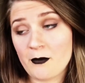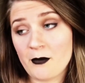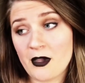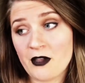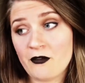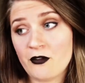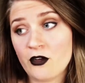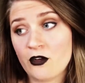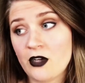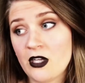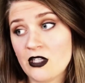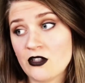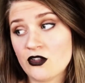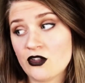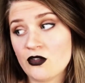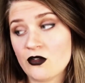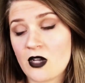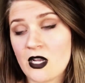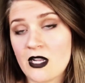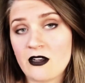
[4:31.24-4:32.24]
if you're
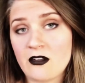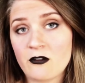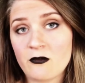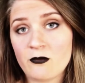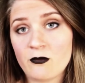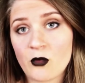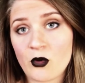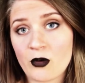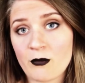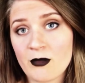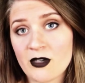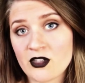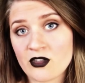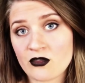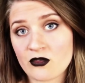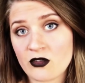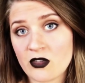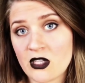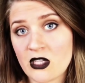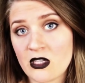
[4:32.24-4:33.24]
into kind of more
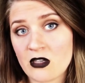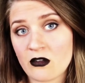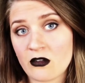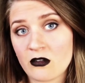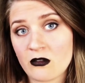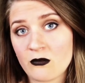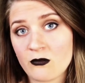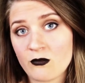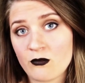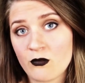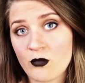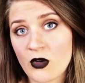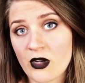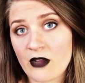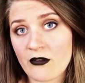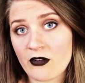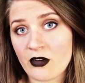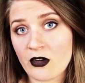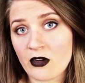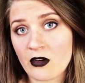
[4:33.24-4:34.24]
mystery or
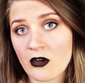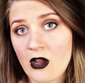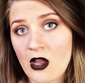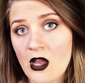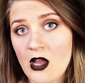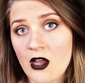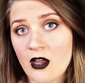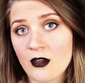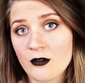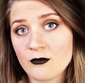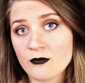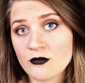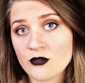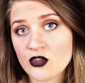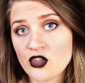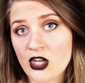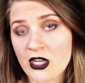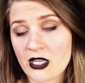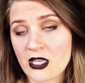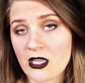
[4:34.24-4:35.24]
whatever,
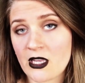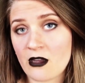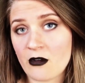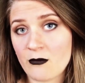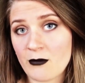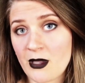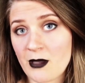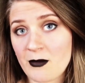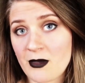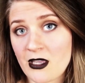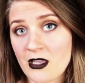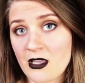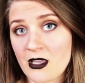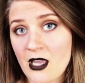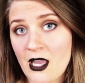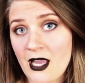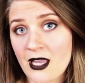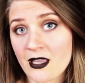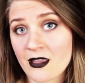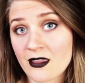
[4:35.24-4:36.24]
checking out maybe
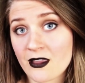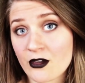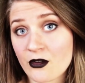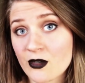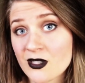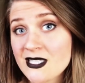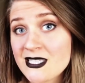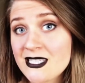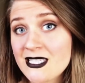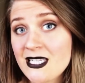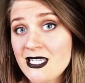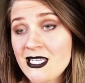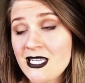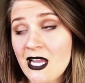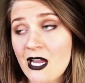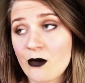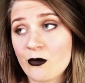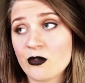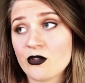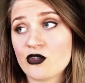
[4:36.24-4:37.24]
Agatha Christie,
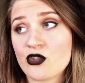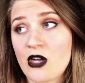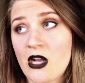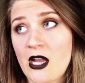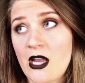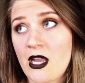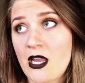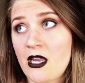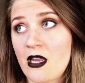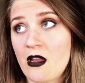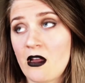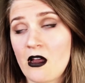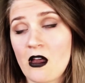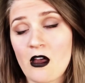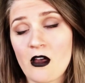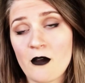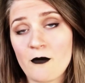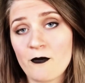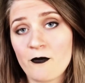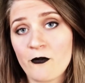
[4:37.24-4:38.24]
I would try
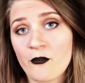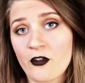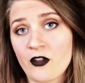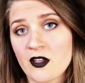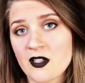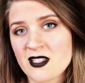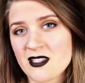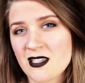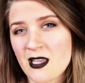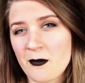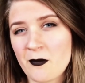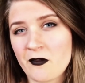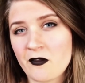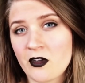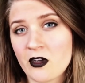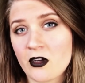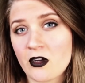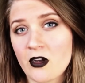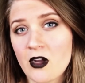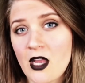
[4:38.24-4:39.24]
for this time of
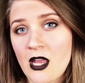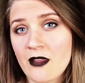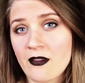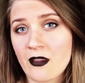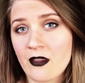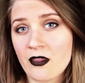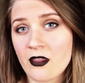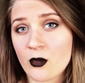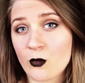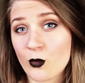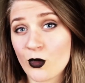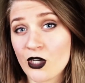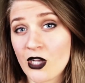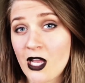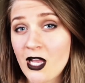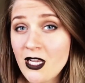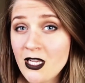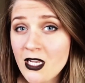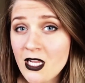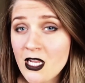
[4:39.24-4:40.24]
year, And Then There Were
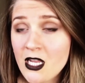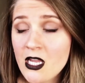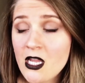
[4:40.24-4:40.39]
None.